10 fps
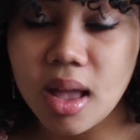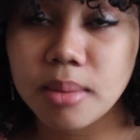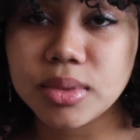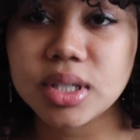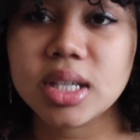
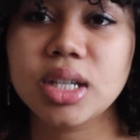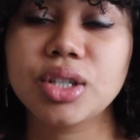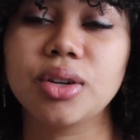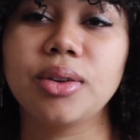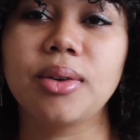I'm just going to
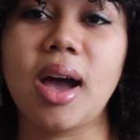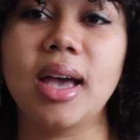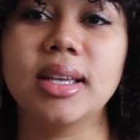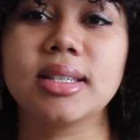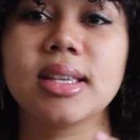show you
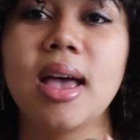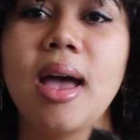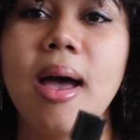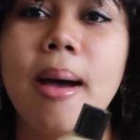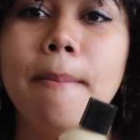guys
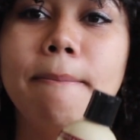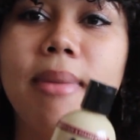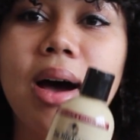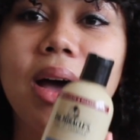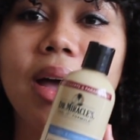
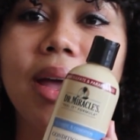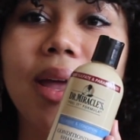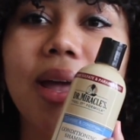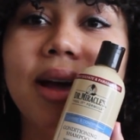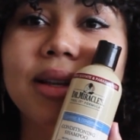
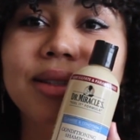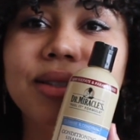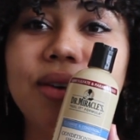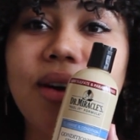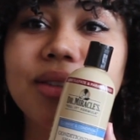my
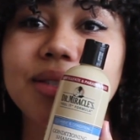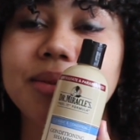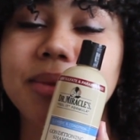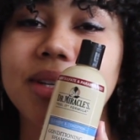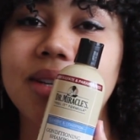
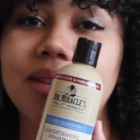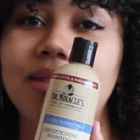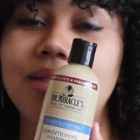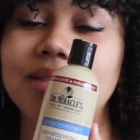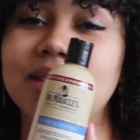Dr.
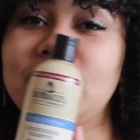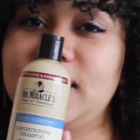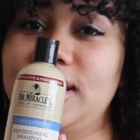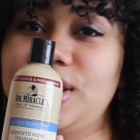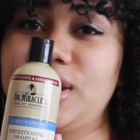Miracle's
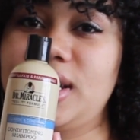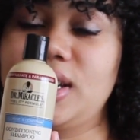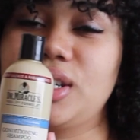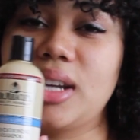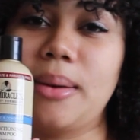
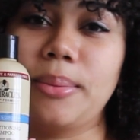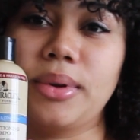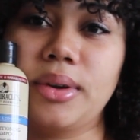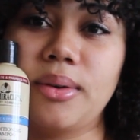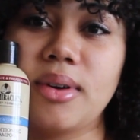conditioning
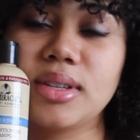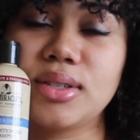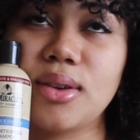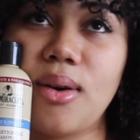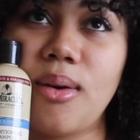shampoo.
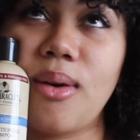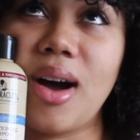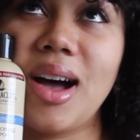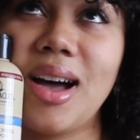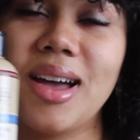So
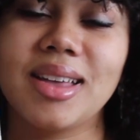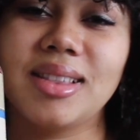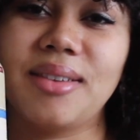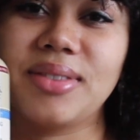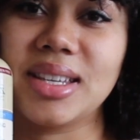I
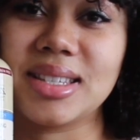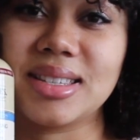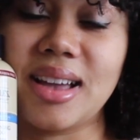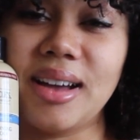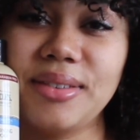love this
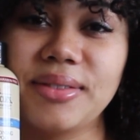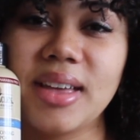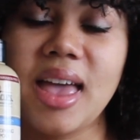stuff,